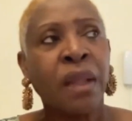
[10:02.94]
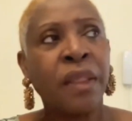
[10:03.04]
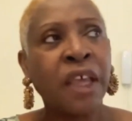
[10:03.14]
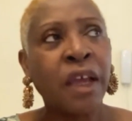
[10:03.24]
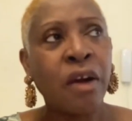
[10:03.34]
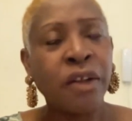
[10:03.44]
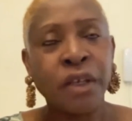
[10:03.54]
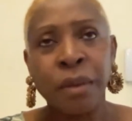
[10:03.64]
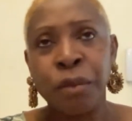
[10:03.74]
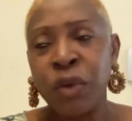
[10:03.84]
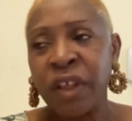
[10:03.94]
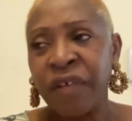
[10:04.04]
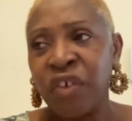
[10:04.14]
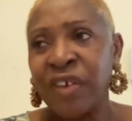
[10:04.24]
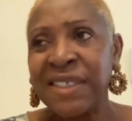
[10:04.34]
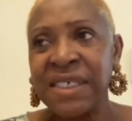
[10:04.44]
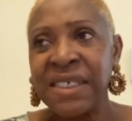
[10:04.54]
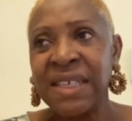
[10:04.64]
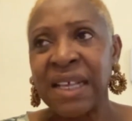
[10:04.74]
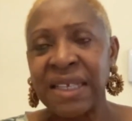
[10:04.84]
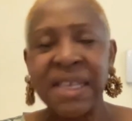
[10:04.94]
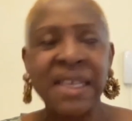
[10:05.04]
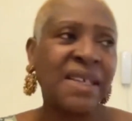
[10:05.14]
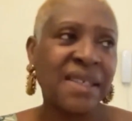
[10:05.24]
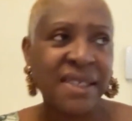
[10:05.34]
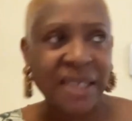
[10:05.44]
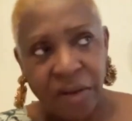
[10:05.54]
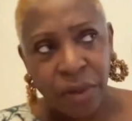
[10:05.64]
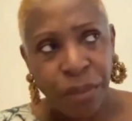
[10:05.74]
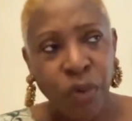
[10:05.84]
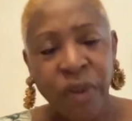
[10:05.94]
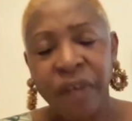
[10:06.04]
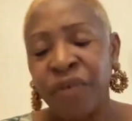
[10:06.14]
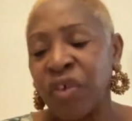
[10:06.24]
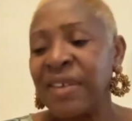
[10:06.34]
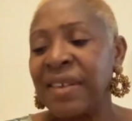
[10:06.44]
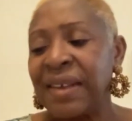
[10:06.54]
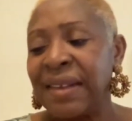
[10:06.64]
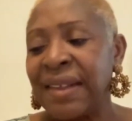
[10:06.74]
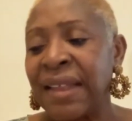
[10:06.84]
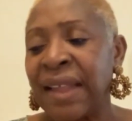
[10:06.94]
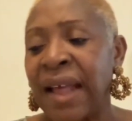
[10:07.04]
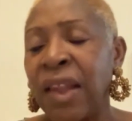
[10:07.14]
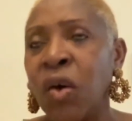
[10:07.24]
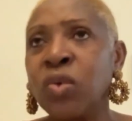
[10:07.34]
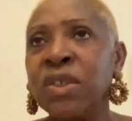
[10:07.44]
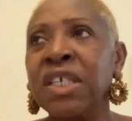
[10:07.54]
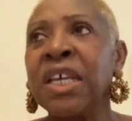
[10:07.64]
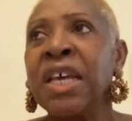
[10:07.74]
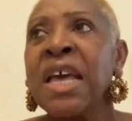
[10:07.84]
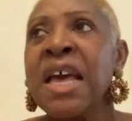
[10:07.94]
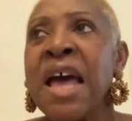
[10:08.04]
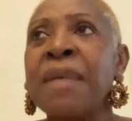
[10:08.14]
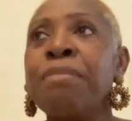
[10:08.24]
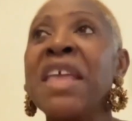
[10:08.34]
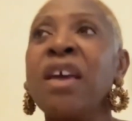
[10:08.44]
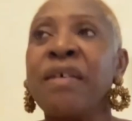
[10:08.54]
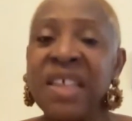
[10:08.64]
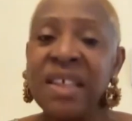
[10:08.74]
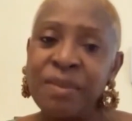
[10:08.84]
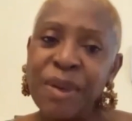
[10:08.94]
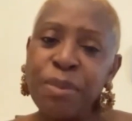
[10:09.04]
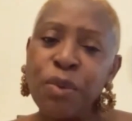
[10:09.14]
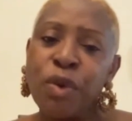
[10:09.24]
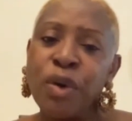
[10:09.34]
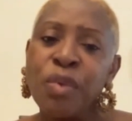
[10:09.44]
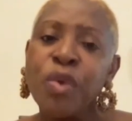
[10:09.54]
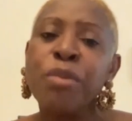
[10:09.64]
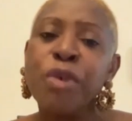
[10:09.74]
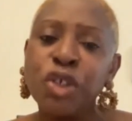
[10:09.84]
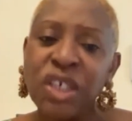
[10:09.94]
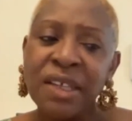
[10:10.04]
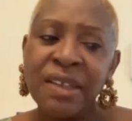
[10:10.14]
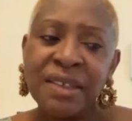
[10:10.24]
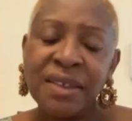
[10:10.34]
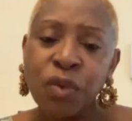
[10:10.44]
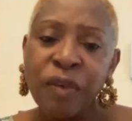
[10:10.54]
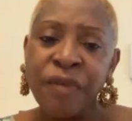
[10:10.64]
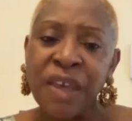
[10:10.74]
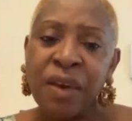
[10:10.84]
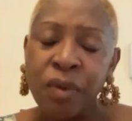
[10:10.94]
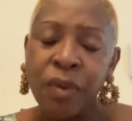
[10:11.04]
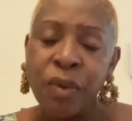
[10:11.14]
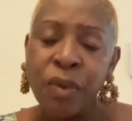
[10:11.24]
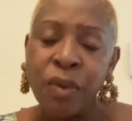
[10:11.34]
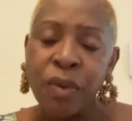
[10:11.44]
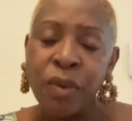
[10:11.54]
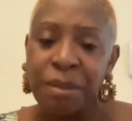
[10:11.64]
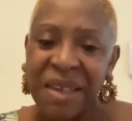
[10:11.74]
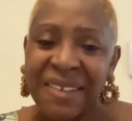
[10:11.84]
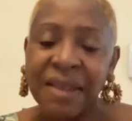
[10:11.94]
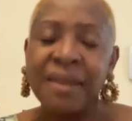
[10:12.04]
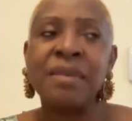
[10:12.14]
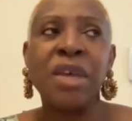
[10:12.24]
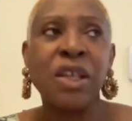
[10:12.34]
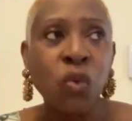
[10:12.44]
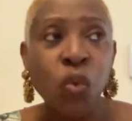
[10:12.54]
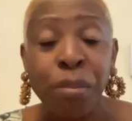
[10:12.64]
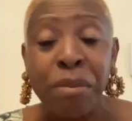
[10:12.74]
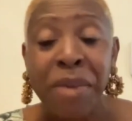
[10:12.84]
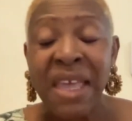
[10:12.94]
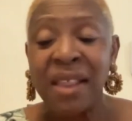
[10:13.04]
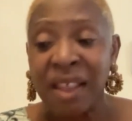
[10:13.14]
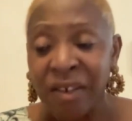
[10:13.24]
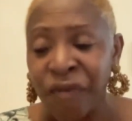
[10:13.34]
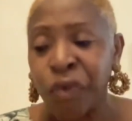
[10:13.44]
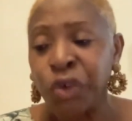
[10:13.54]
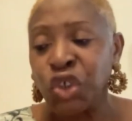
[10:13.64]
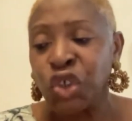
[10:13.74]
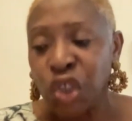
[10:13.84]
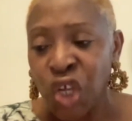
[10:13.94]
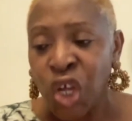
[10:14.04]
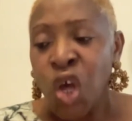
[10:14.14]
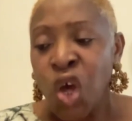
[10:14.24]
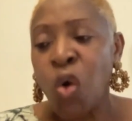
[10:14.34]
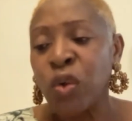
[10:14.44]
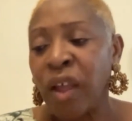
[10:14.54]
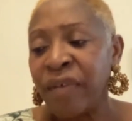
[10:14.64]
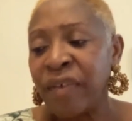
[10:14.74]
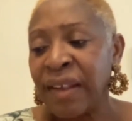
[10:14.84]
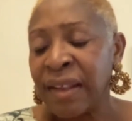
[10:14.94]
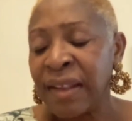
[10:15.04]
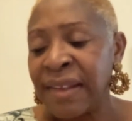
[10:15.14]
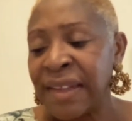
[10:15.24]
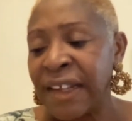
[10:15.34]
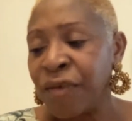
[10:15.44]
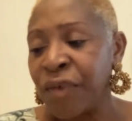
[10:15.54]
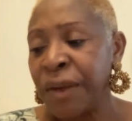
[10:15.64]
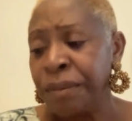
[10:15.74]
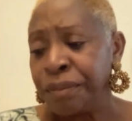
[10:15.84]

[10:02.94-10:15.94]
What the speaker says: They are on the board of trustees at King's. They are on the board of trustees at Dalhousie. And many of these people were merchants, were very wealthy businessmen who made their fortune out of the slavery